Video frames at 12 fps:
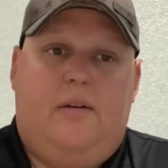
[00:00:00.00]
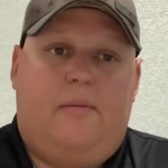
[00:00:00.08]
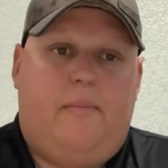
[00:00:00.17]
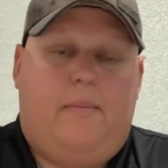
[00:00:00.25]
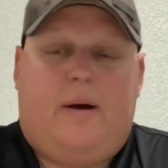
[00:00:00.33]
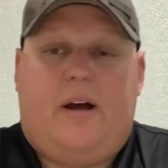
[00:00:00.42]

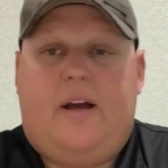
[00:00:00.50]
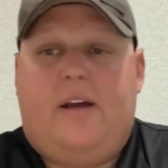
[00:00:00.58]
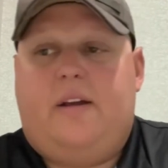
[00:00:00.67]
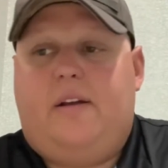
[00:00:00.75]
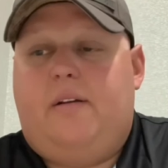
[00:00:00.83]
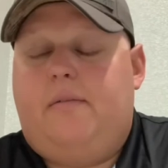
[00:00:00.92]

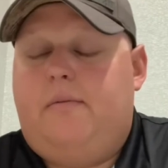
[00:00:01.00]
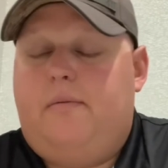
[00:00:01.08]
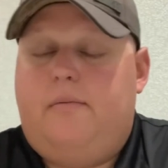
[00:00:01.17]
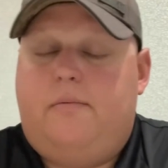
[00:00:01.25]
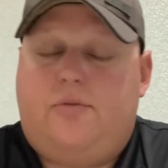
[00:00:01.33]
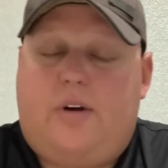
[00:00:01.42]
My
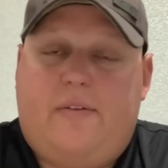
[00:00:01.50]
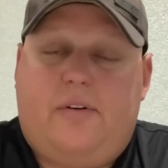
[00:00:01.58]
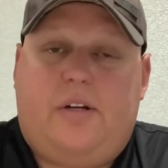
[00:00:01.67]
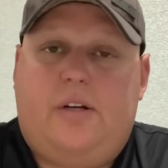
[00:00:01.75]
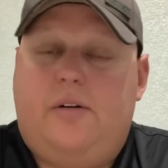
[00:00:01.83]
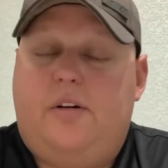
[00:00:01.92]

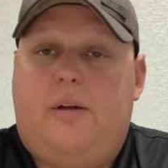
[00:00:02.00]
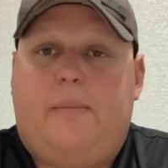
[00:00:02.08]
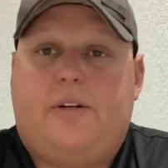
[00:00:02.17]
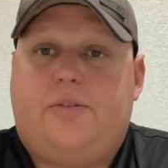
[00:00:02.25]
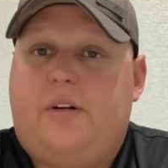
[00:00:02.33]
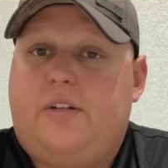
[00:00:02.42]
driver code and
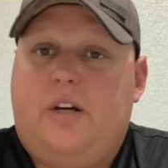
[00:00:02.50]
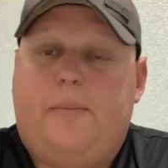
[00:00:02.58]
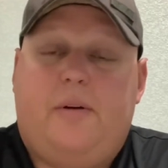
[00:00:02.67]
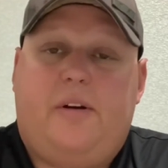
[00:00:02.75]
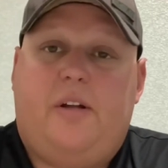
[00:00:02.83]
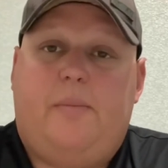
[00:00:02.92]
my truck
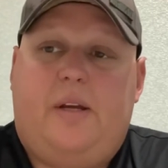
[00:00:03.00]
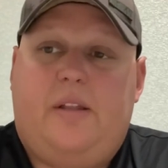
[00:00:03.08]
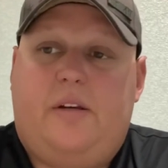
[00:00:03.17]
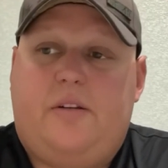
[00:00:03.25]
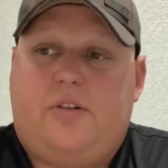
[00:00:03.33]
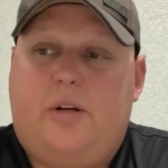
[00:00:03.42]
number are going to be in the
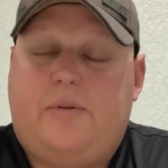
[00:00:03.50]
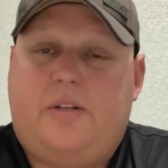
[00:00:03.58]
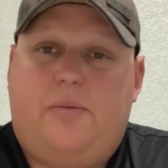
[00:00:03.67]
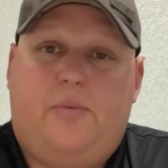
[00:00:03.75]
description.